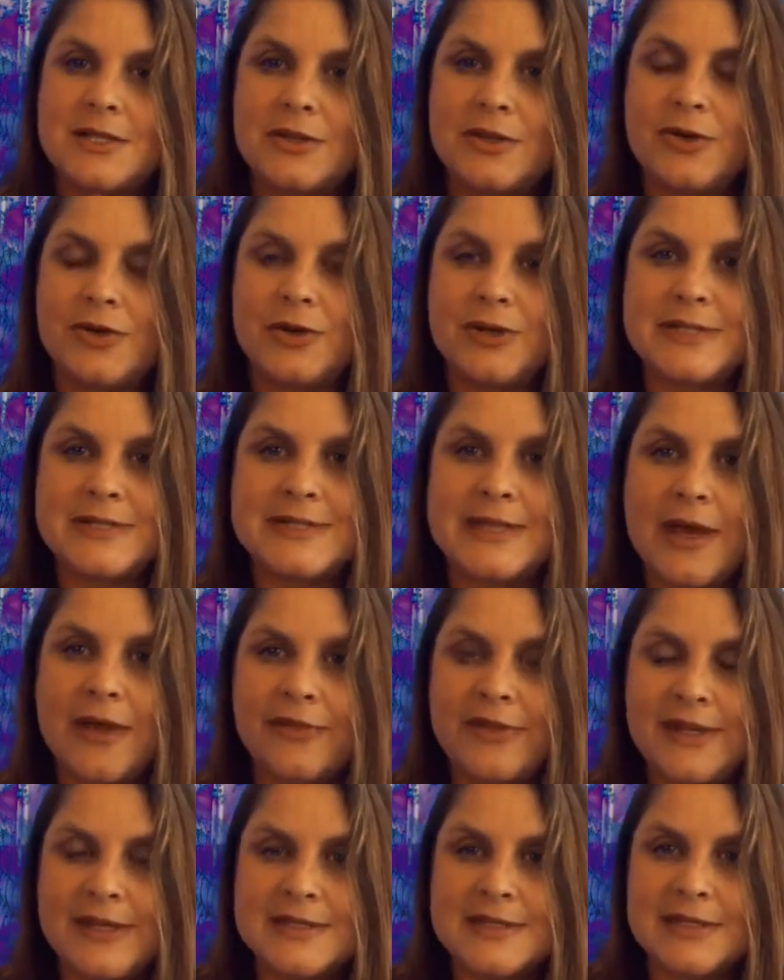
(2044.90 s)
the north,
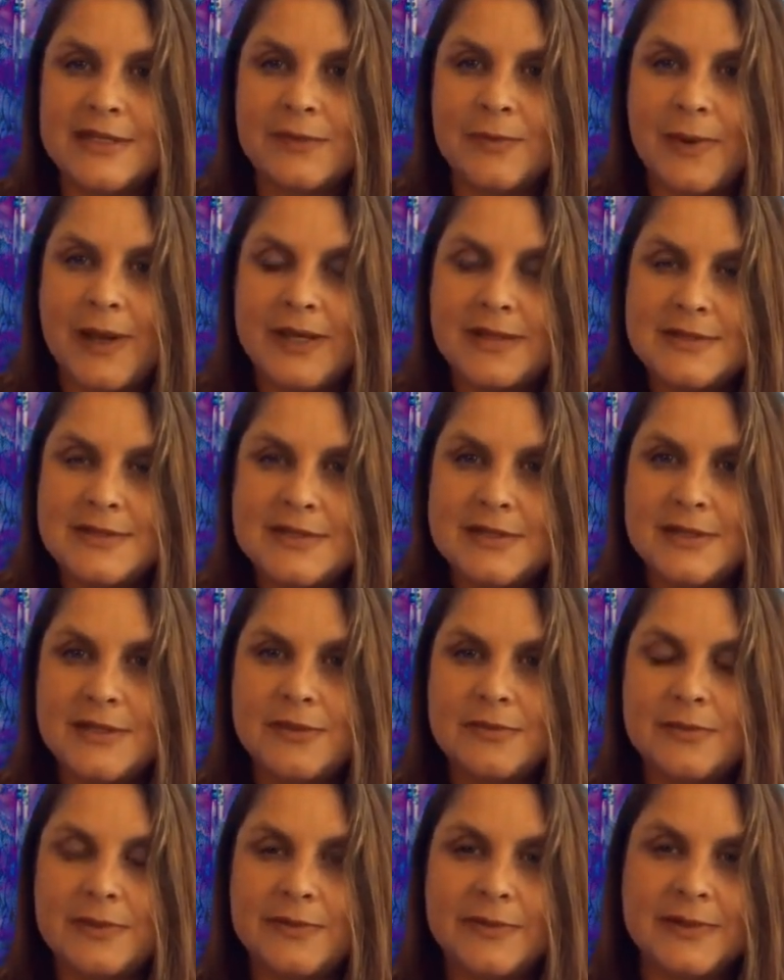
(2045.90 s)
south, east, and west.
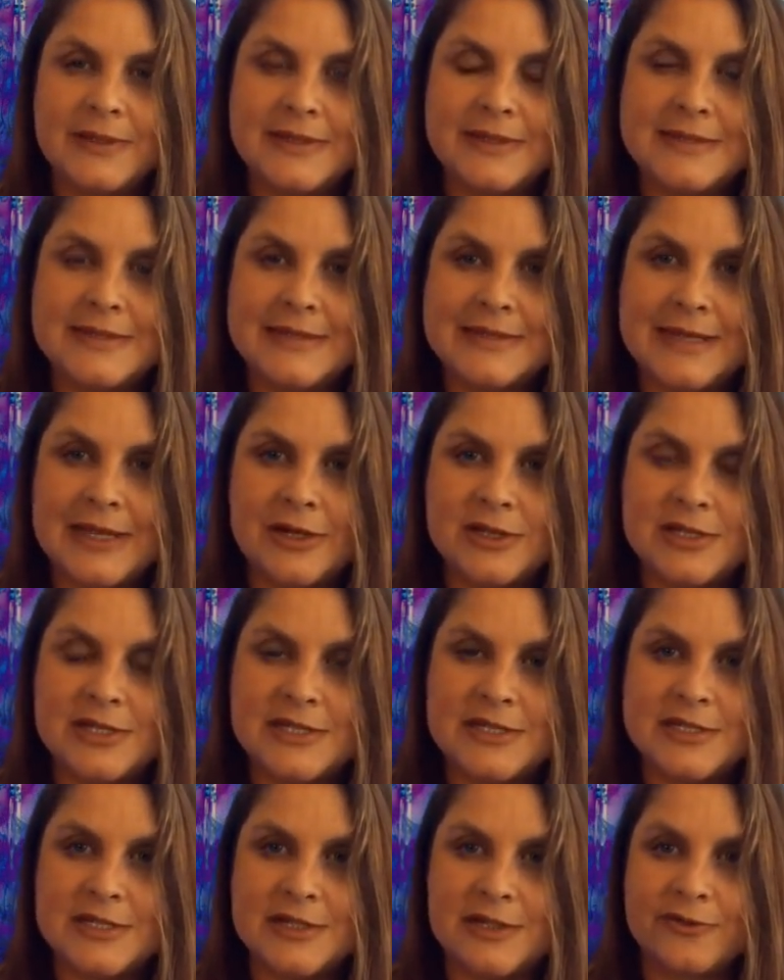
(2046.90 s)
We release these
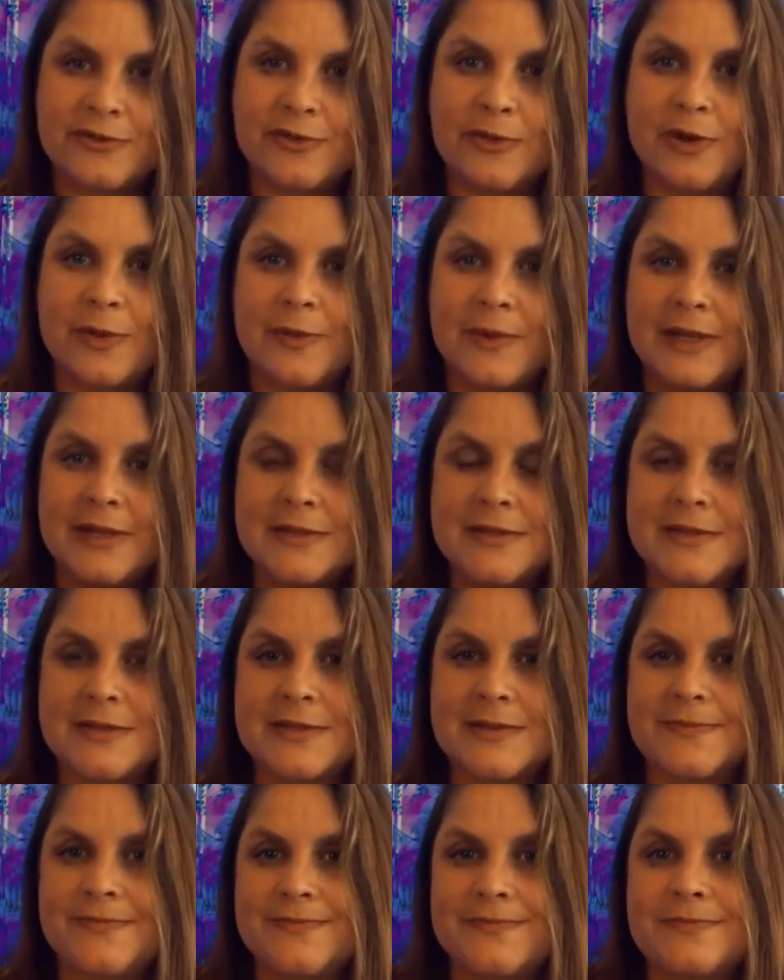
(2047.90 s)
energies to the four
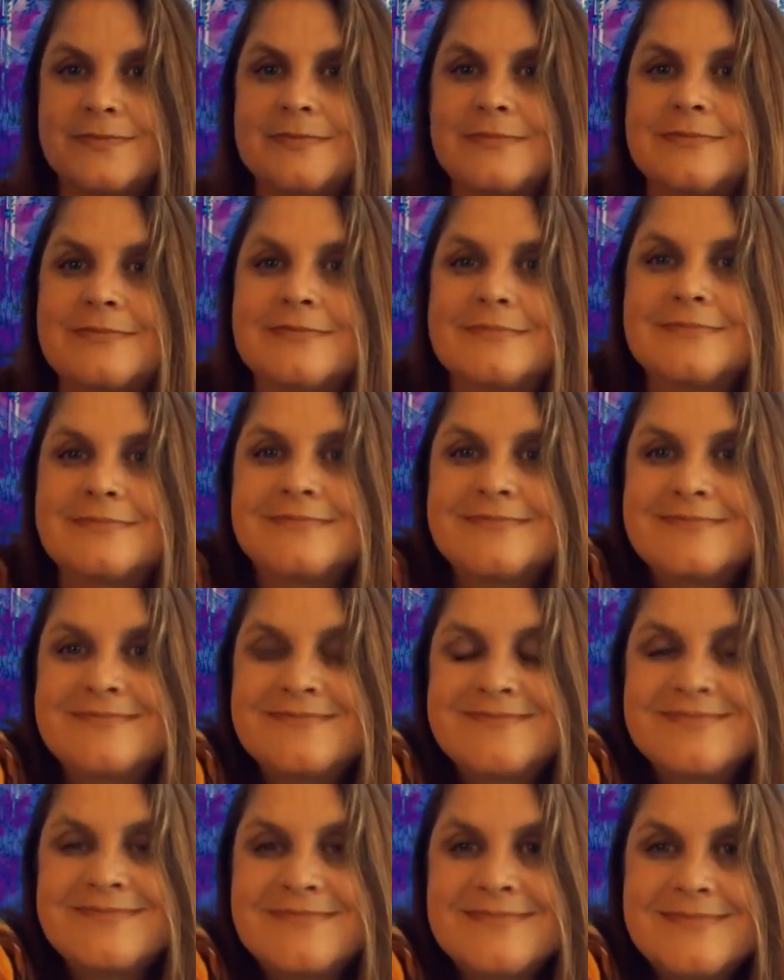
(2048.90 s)
winds
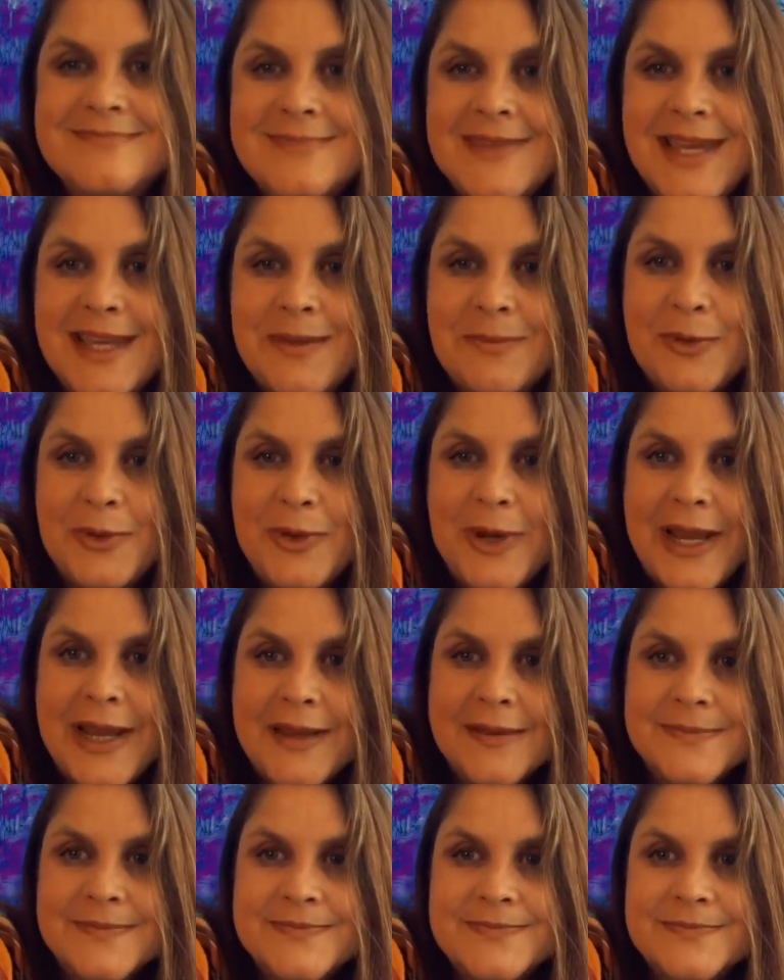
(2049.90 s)
in Munay.
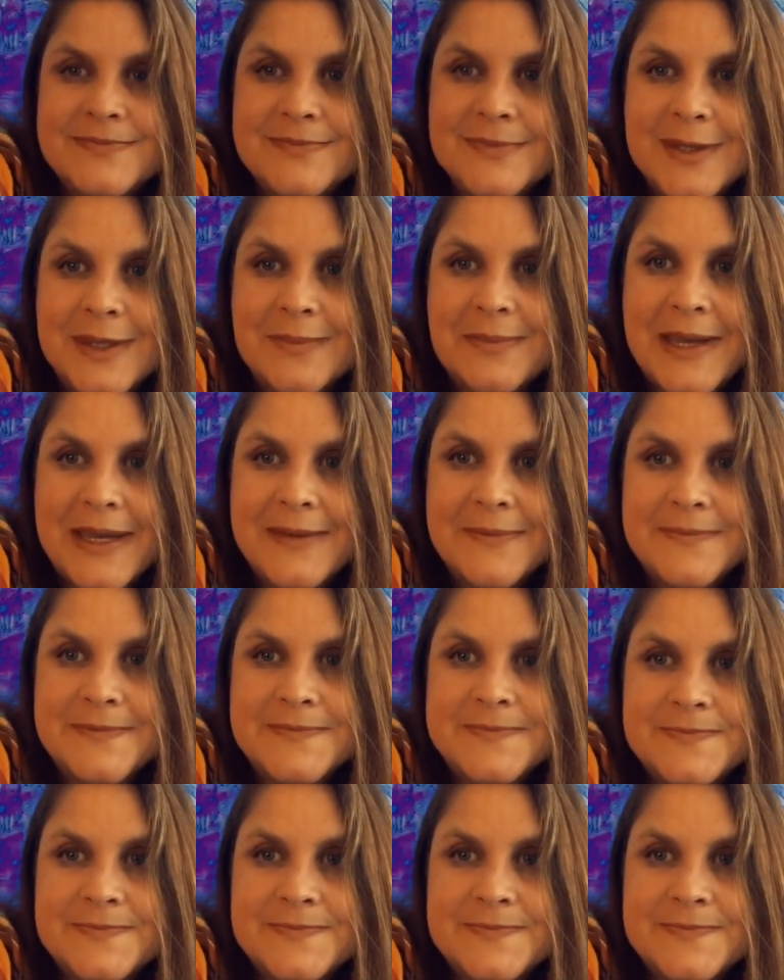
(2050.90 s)
Goodbye.